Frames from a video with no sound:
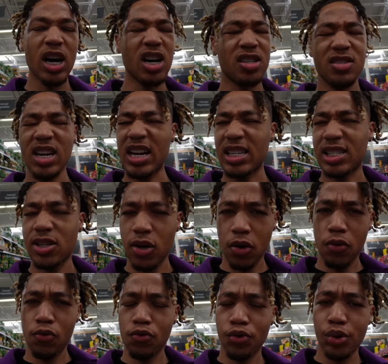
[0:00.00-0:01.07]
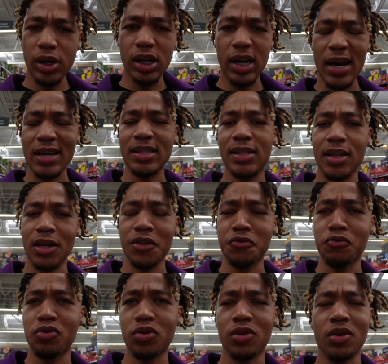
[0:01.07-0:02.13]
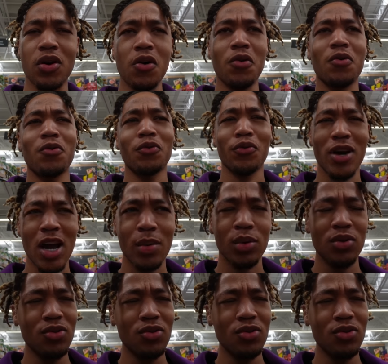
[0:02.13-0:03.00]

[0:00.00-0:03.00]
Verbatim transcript: I, I told Quita, I said, you should've gone grab it.